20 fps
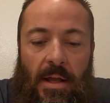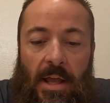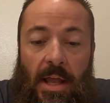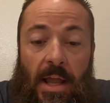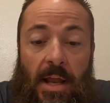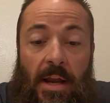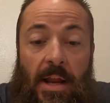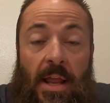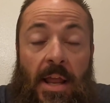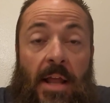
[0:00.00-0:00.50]

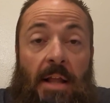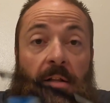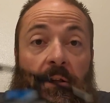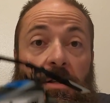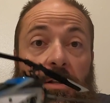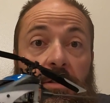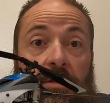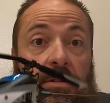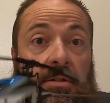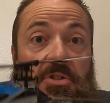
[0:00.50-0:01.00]
and it
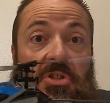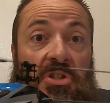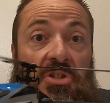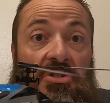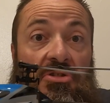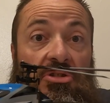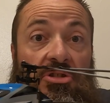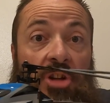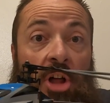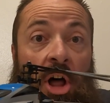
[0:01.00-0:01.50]

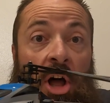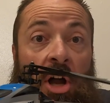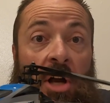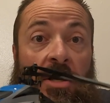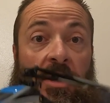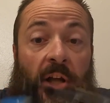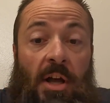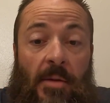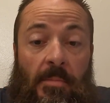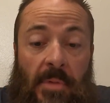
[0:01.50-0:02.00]
just
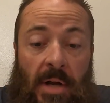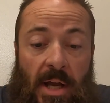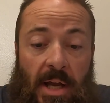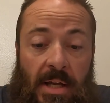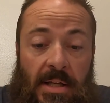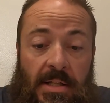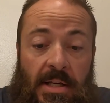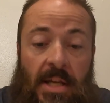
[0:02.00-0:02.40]
locked up, guys.